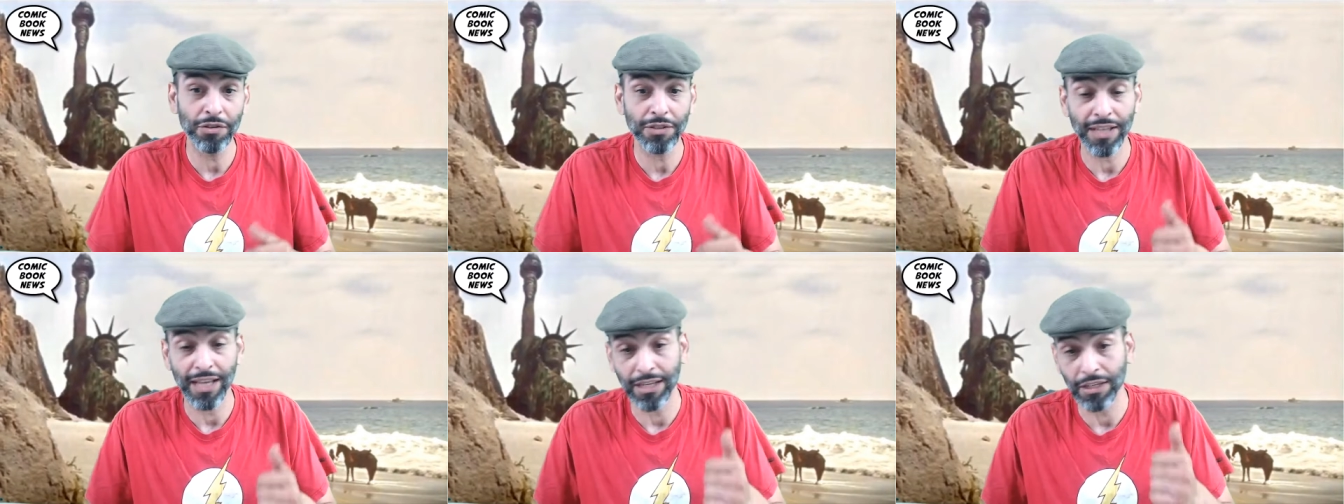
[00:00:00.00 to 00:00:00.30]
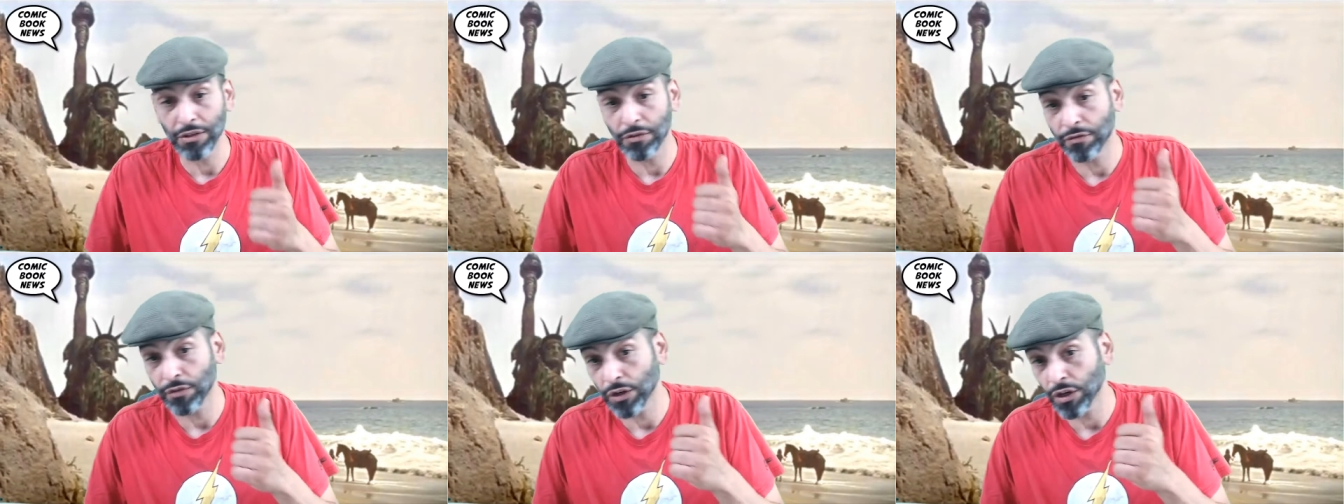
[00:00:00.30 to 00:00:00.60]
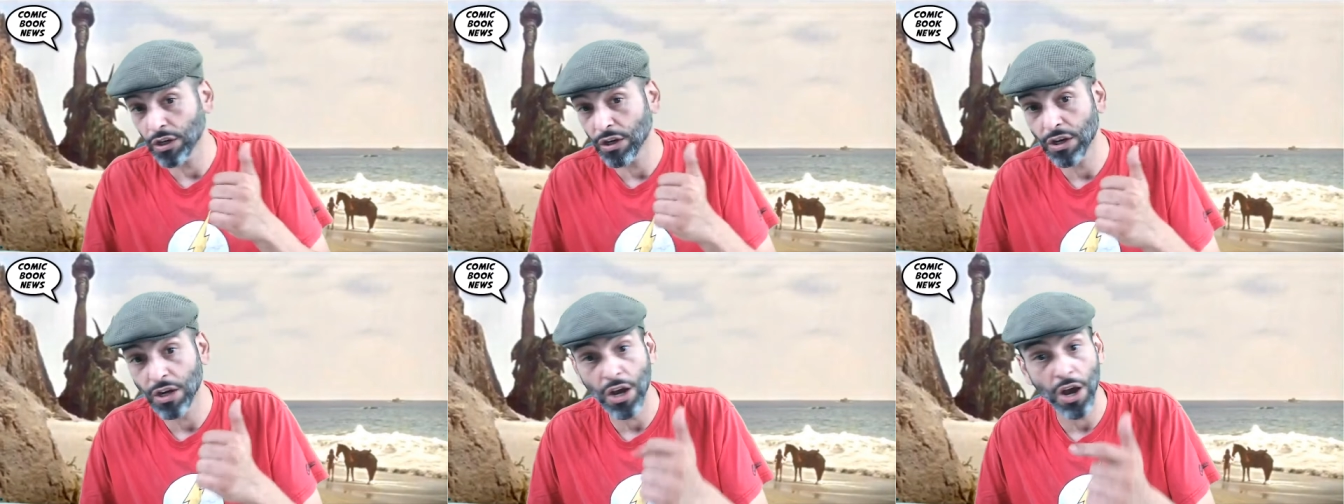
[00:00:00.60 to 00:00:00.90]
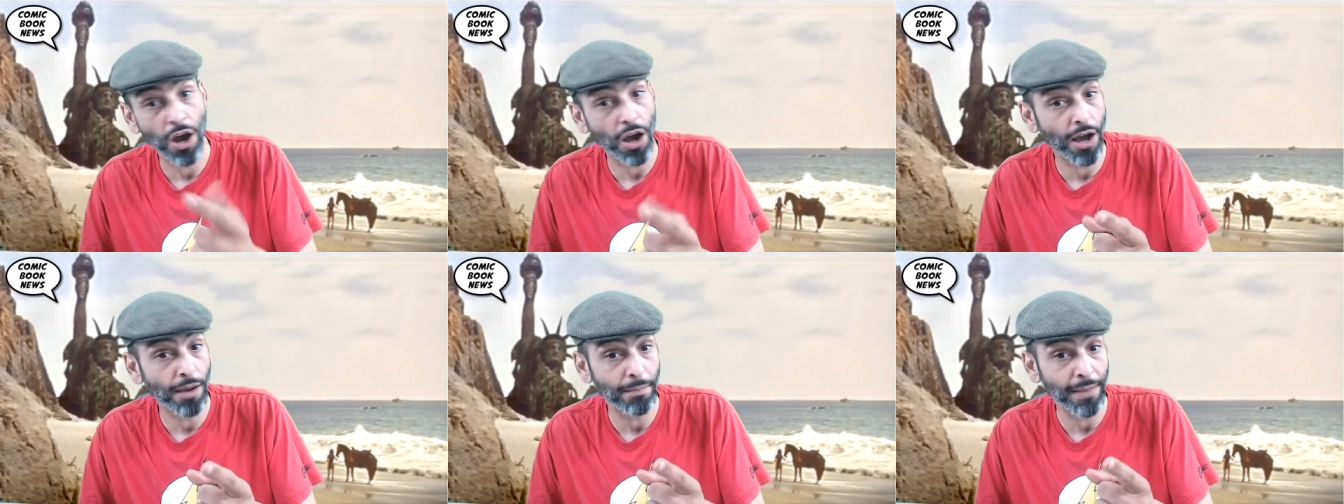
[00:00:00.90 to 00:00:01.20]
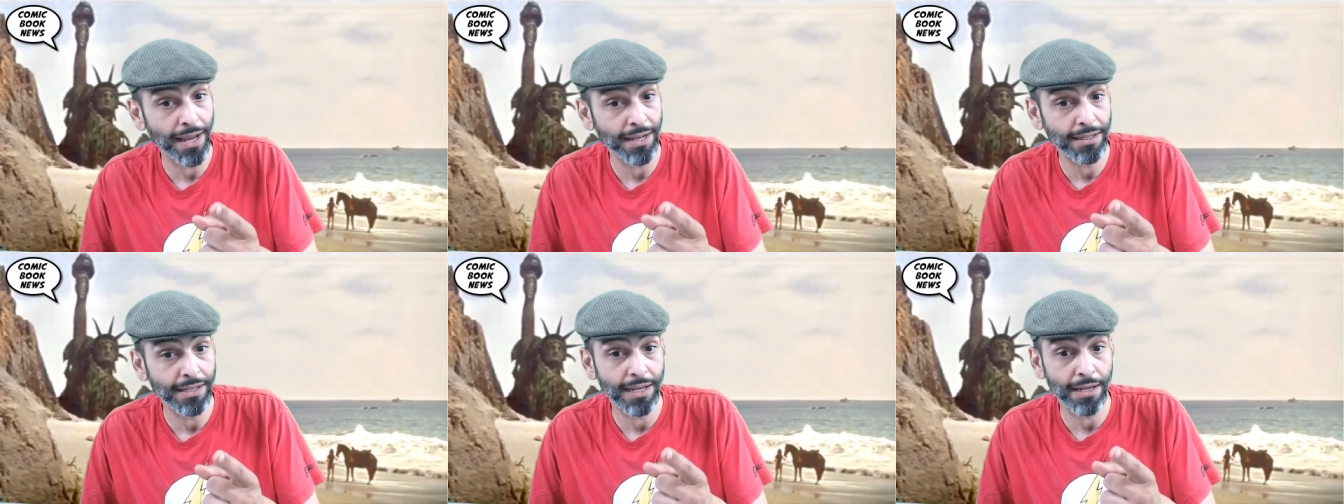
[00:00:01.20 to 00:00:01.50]
Thank you for
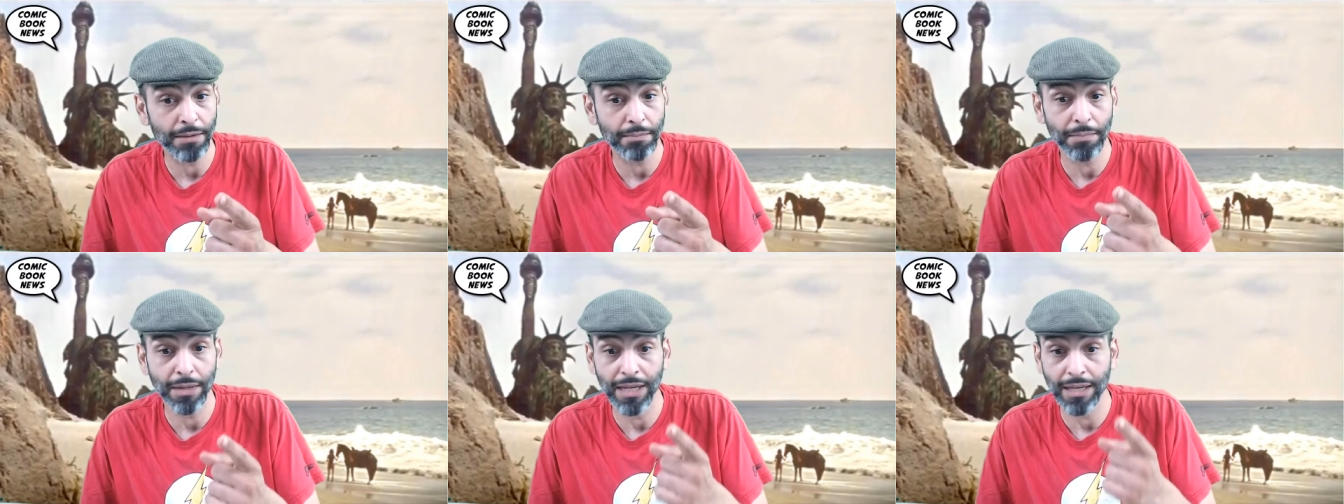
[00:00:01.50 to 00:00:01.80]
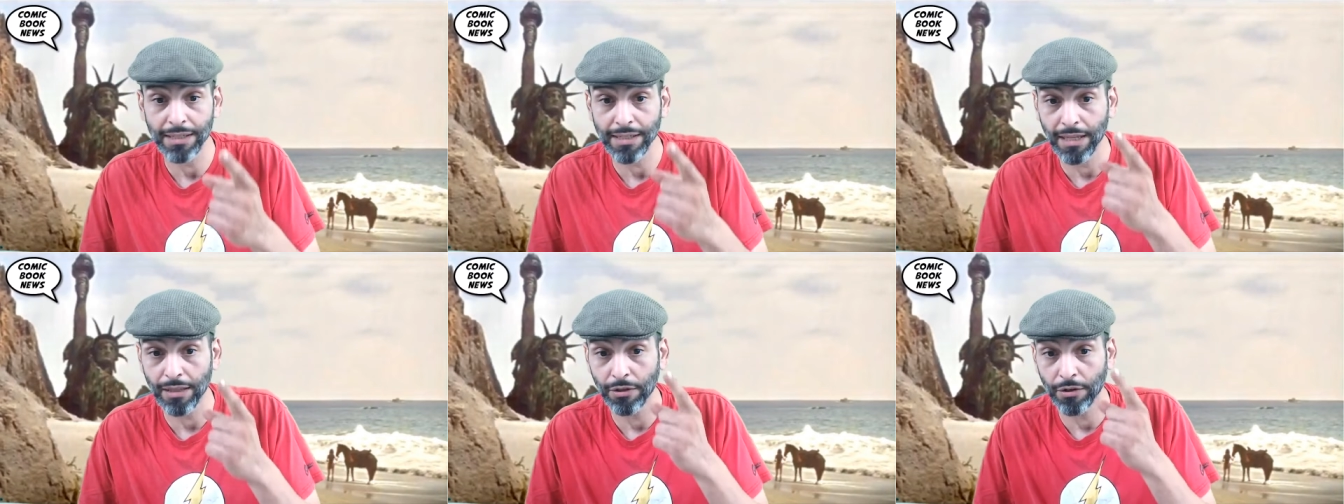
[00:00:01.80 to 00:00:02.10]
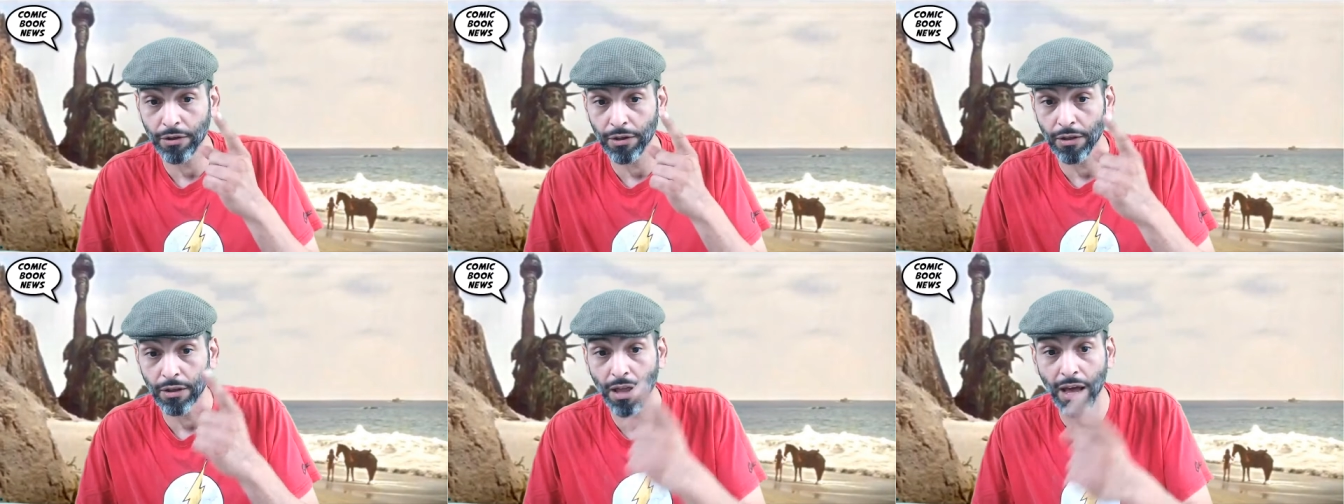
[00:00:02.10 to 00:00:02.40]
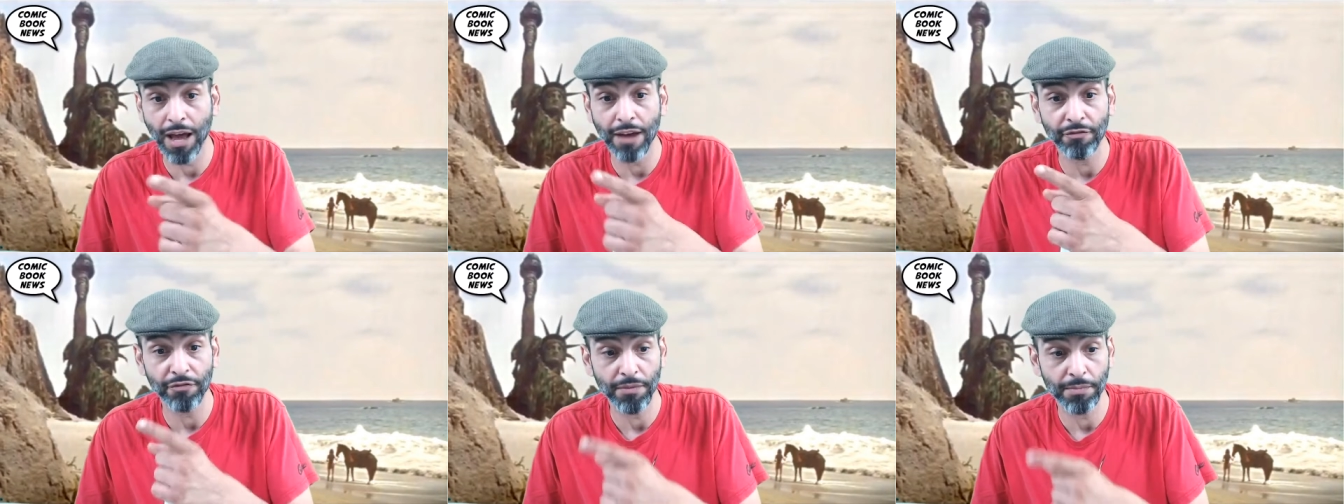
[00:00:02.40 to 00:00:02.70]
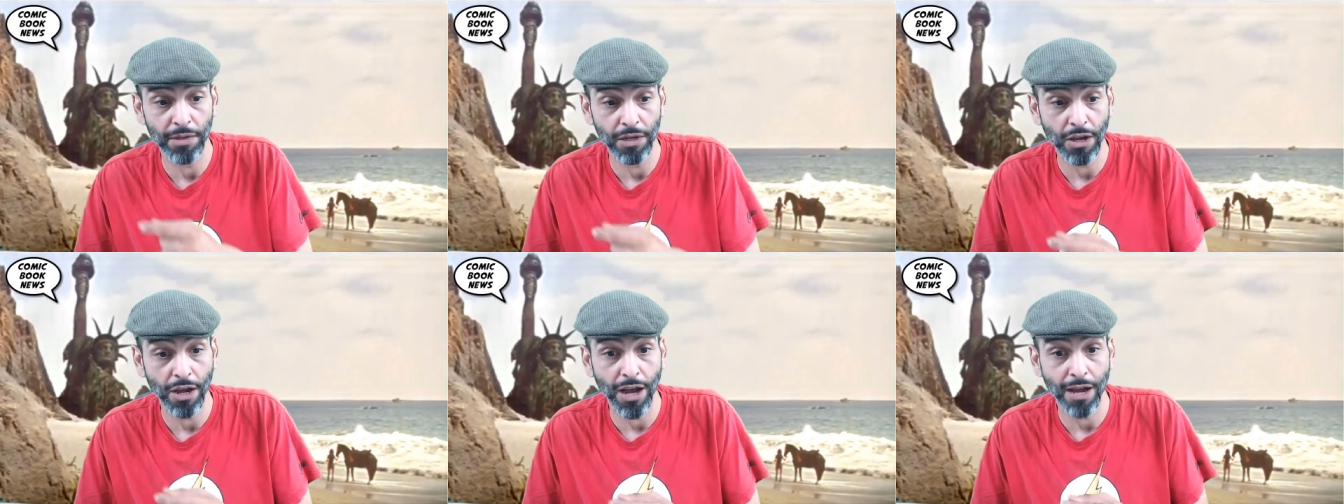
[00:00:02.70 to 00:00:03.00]
commenting because I learn a lot from
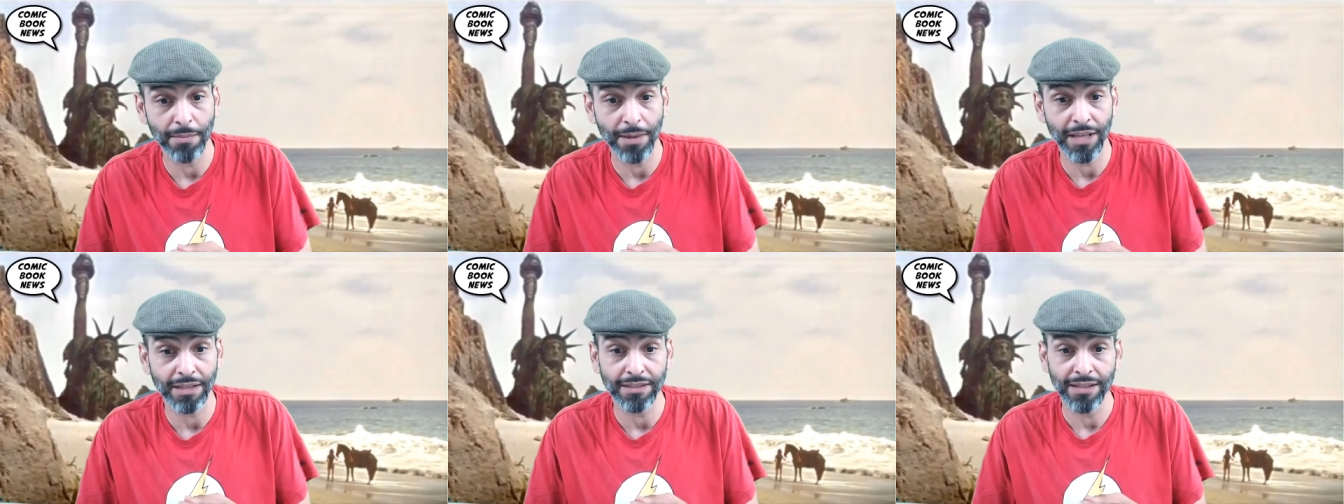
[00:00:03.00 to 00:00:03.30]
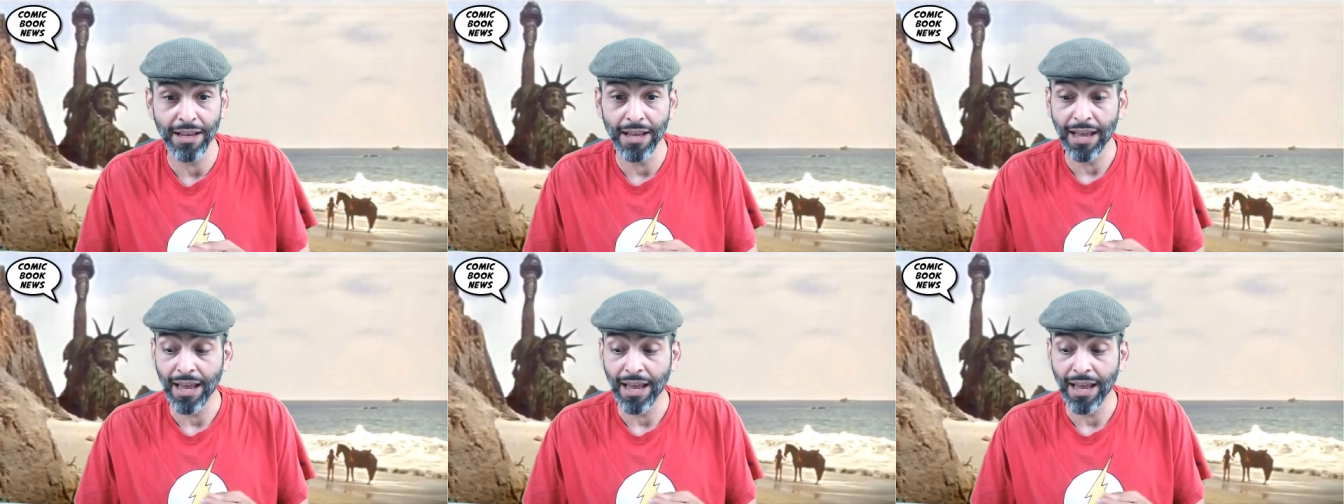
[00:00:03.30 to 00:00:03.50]
the comments.